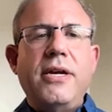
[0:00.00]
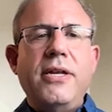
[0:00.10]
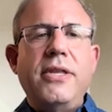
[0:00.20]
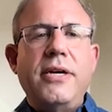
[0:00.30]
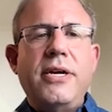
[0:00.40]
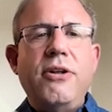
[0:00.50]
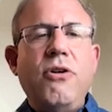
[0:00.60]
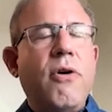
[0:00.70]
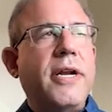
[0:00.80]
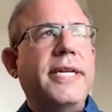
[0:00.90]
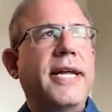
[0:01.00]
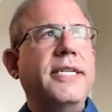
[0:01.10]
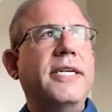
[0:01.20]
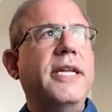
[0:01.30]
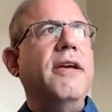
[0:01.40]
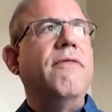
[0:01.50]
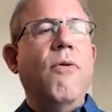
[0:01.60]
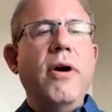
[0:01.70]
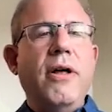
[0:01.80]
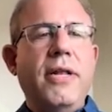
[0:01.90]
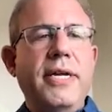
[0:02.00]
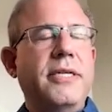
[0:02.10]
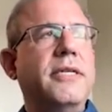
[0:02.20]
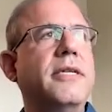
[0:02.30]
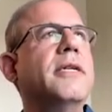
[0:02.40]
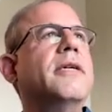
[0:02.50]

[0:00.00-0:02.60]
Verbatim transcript: the caloric density of oil is?